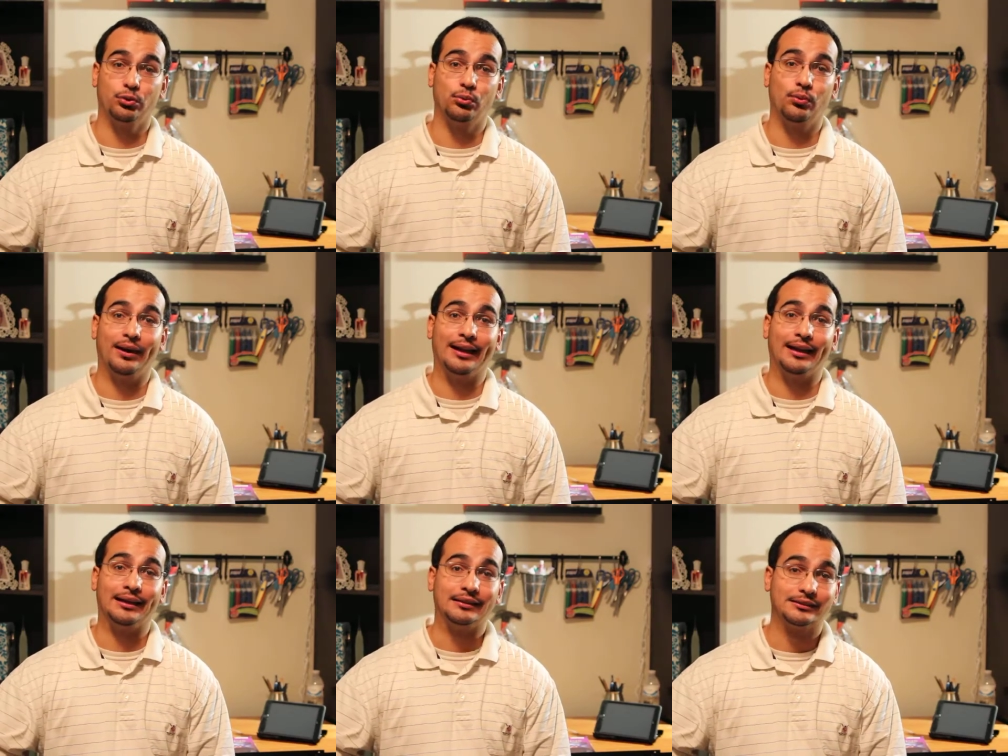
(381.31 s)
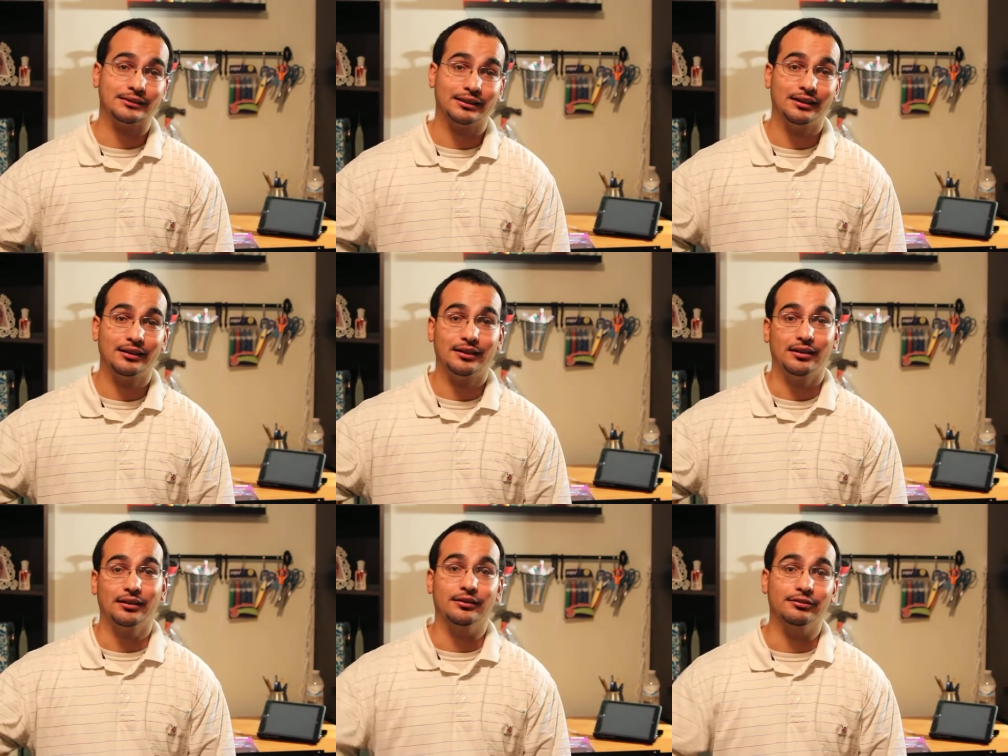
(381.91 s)
ways
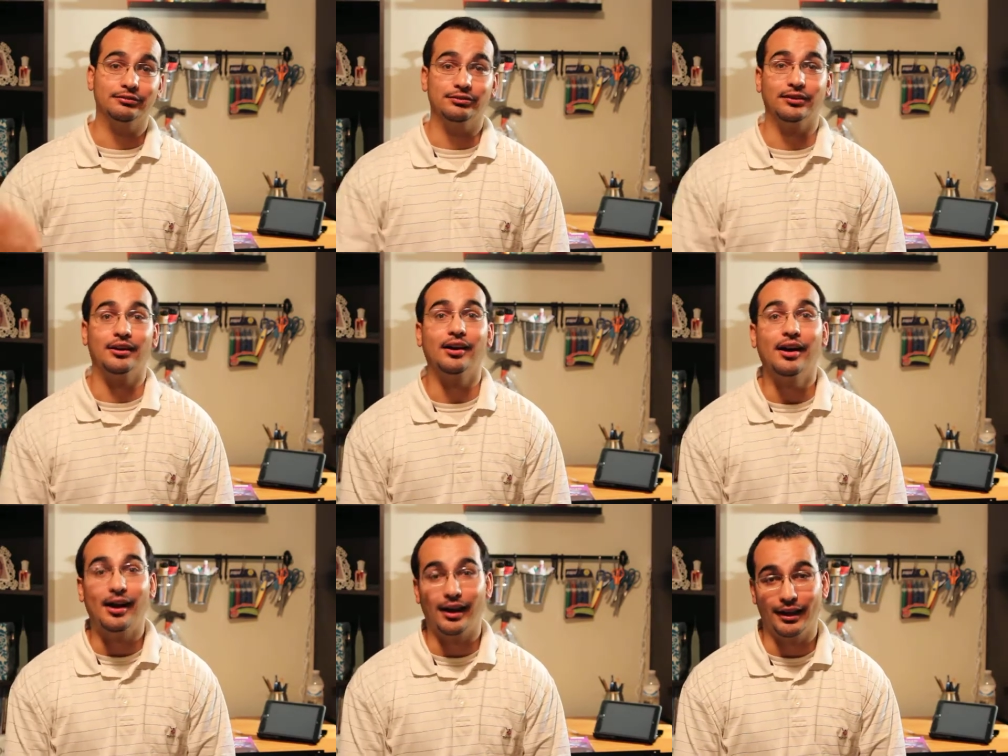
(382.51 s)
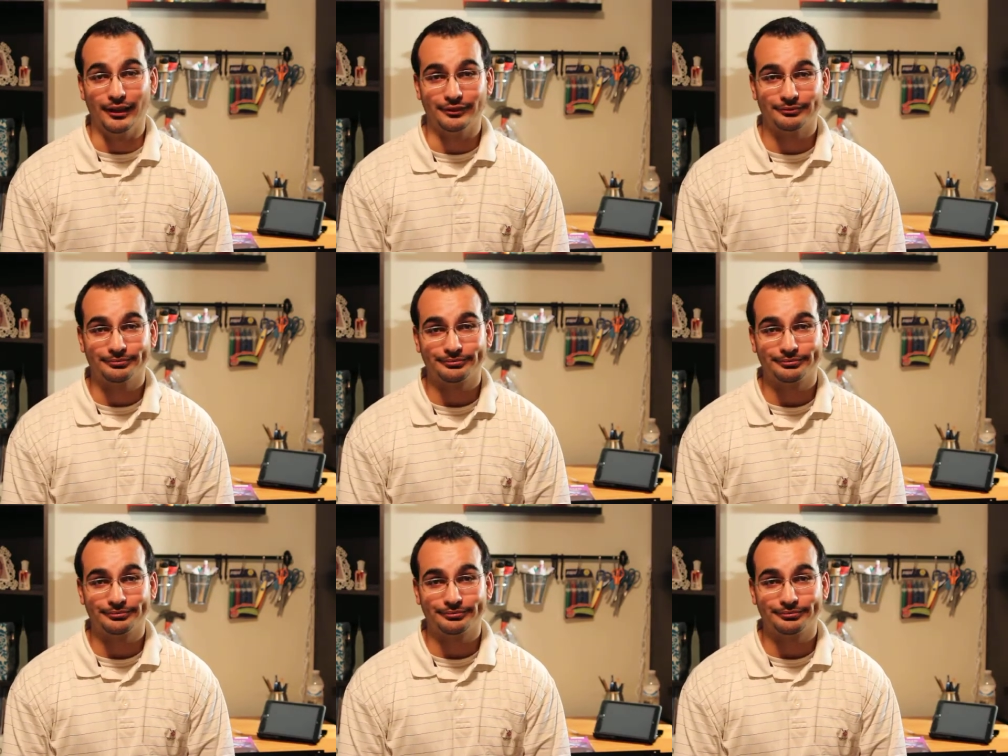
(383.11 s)
of God.